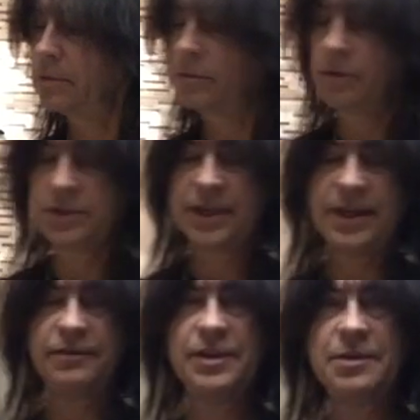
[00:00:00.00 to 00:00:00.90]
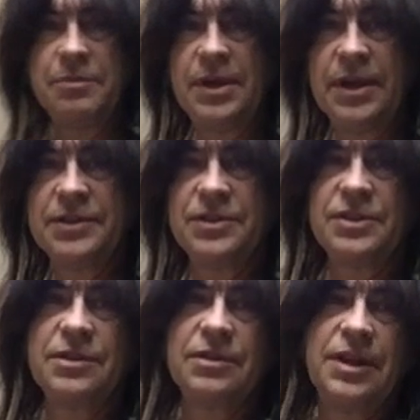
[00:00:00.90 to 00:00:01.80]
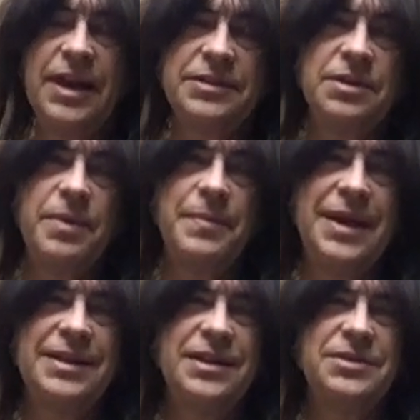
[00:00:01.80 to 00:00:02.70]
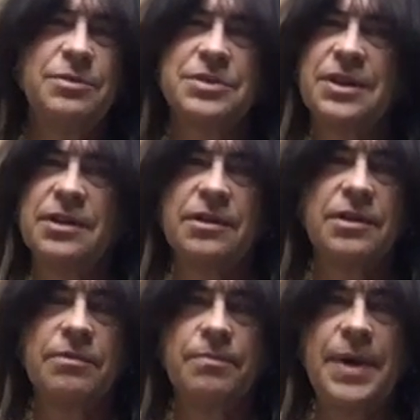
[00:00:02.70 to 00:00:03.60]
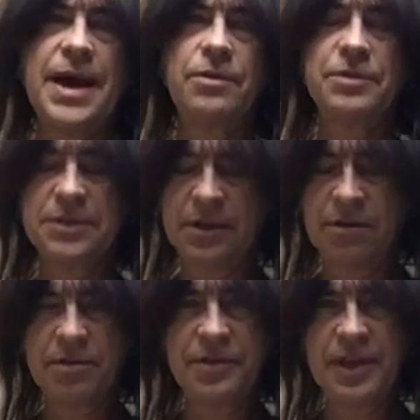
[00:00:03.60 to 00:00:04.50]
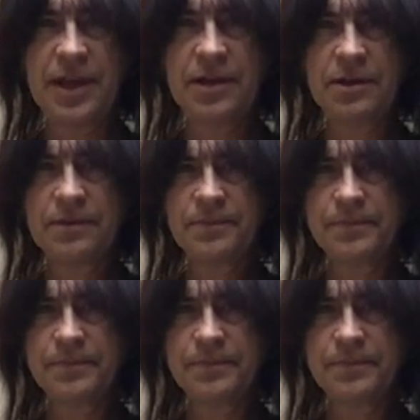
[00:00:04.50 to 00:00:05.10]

Once I get everything mixed, the last time I made these, it was a little, the batter was a little thin.